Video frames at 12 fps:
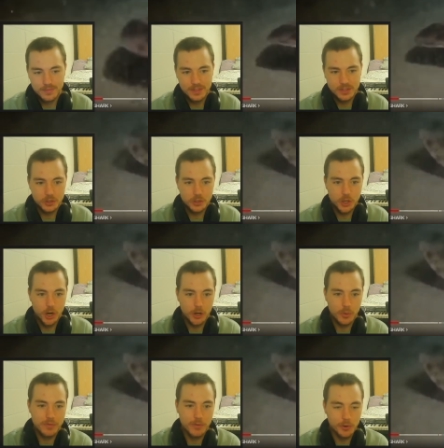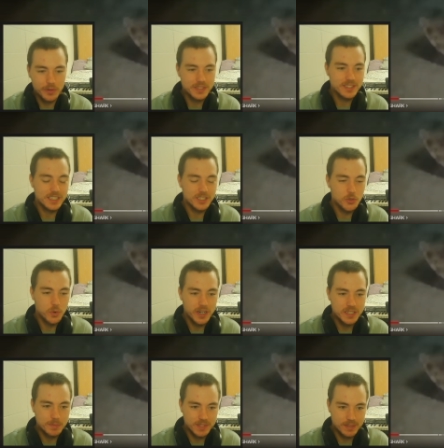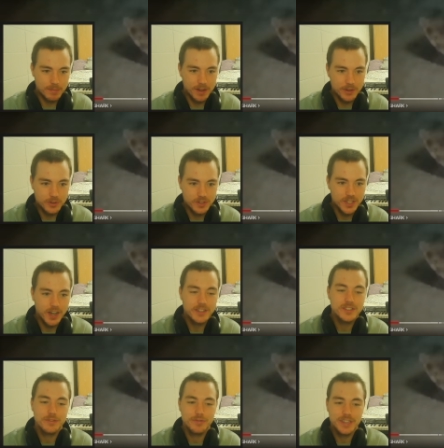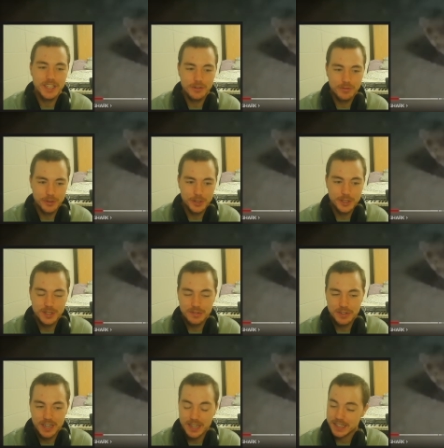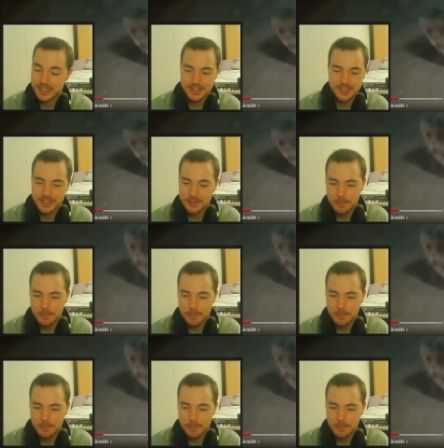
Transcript: This shark we've only seen twice, but somehow there's tons of video footage of it. I guess so.